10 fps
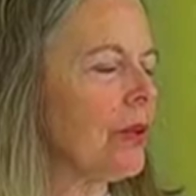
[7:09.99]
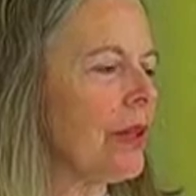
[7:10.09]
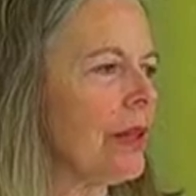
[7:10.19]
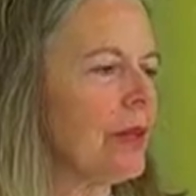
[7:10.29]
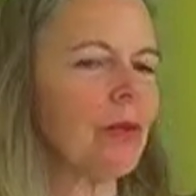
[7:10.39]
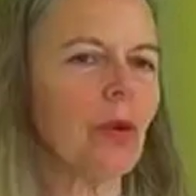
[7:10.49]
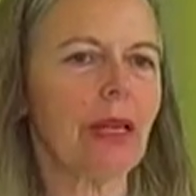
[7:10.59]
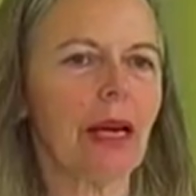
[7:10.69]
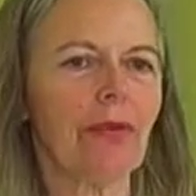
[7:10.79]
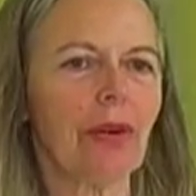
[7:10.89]
or
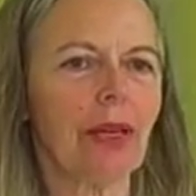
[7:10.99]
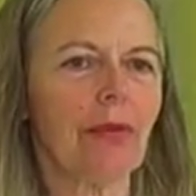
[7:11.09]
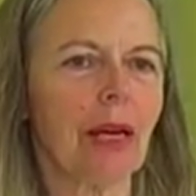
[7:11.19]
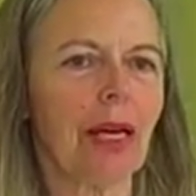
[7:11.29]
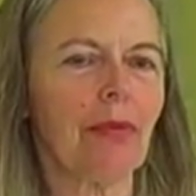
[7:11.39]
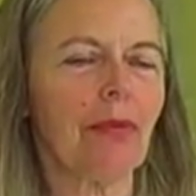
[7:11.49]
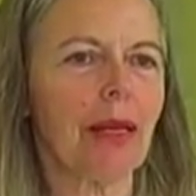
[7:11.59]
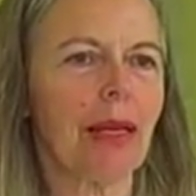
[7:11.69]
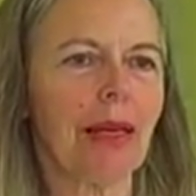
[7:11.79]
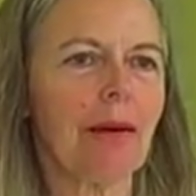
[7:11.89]
whatever it might
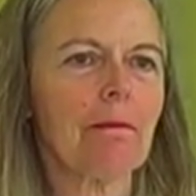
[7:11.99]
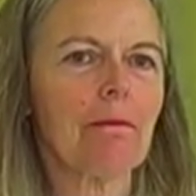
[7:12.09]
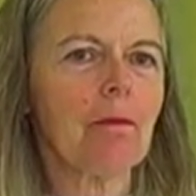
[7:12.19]
be.